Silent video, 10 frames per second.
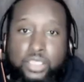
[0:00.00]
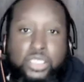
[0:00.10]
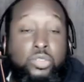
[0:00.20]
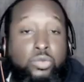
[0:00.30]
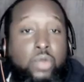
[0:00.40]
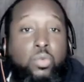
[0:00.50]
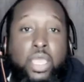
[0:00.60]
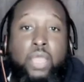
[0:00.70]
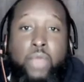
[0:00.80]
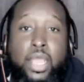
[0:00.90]
And she knew her
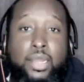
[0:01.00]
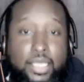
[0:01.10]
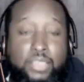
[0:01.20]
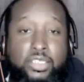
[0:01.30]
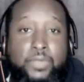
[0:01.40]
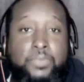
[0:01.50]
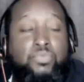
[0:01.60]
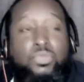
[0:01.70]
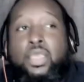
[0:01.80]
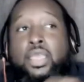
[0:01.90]
way around the kitchen.
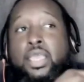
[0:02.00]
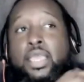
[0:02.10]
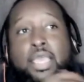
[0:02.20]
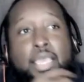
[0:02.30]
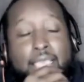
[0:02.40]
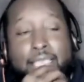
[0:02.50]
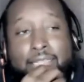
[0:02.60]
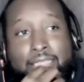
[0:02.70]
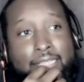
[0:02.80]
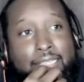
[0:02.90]

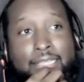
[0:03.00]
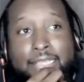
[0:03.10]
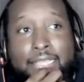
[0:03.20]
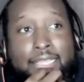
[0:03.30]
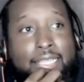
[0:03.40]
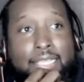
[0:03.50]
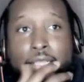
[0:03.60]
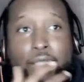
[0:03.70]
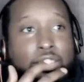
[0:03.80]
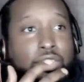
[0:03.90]
And, uh,
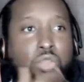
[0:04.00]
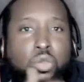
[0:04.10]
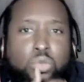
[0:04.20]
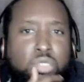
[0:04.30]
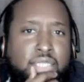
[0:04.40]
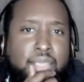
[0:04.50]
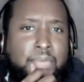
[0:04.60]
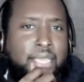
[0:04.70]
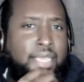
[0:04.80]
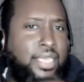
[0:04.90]
this cool
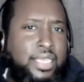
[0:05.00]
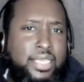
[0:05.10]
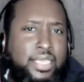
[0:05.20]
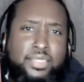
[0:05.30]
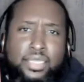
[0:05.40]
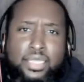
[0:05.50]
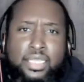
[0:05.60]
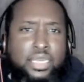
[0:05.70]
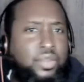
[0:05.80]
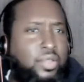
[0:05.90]
chick, man, easy to
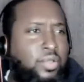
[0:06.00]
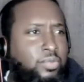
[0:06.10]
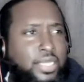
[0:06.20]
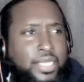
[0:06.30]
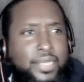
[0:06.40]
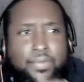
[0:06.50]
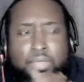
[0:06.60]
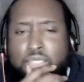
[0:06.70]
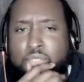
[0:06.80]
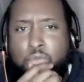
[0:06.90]
get along with,
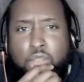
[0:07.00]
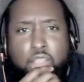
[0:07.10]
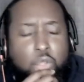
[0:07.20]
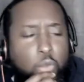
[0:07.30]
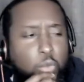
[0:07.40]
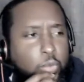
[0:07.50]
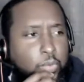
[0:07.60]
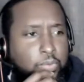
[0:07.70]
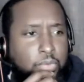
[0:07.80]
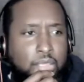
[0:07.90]
just really cool.
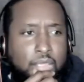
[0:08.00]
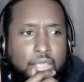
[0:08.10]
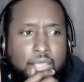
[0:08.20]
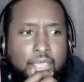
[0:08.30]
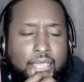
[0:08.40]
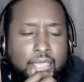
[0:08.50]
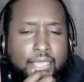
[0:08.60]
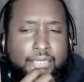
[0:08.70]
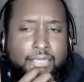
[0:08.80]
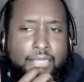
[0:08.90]

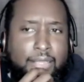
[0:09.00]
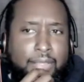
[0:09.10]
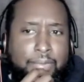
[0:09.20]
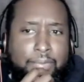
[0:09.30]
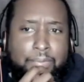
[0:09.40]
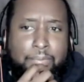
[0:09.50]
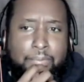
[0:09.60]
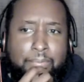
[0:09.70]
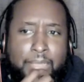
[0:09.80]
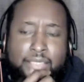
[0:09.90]
And, uh,
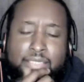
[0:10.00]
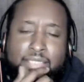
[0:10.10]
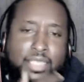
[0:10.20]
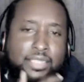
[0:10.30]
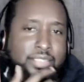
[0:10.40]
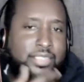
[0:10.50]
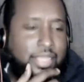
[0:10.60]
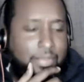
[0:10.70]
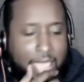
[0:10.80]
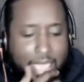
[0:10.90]
man, this thing just
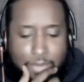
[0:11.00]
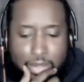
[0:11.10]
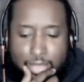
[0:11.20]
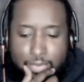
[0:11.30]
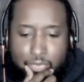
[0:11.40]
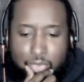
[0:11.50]
kept happening.